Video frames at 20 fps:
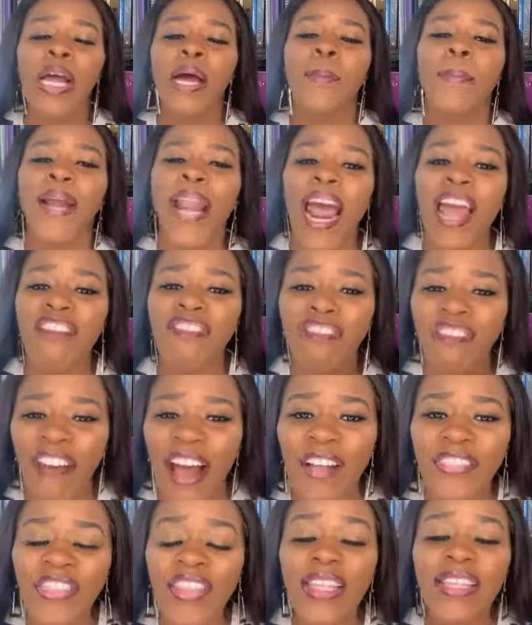but I
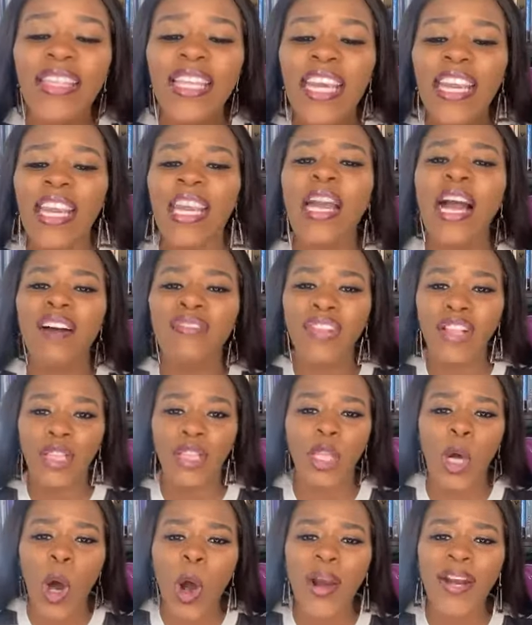felt the leading of the
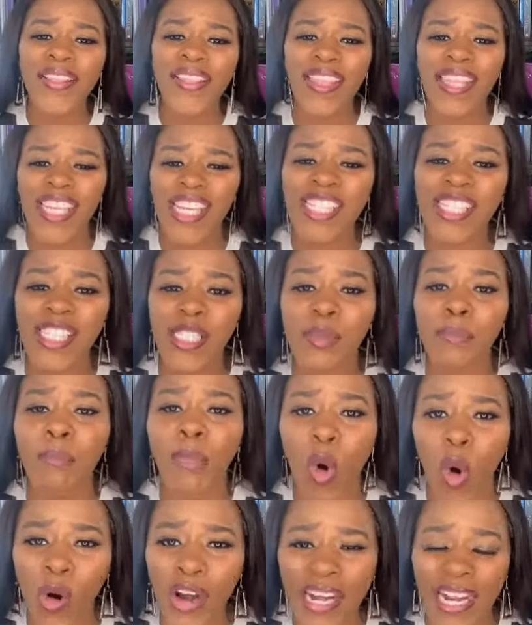Lord this
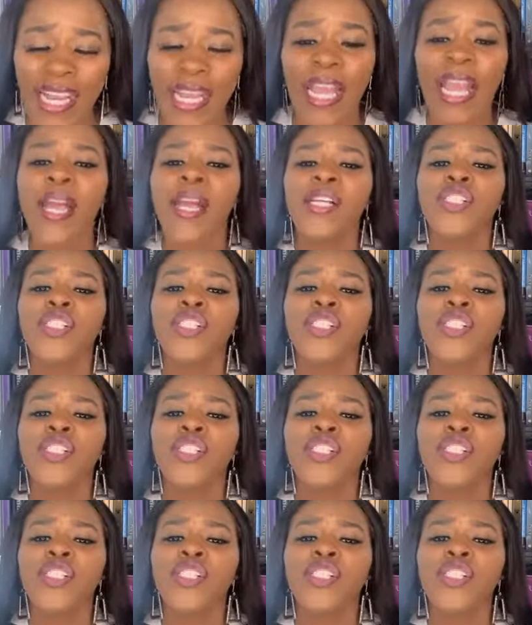morning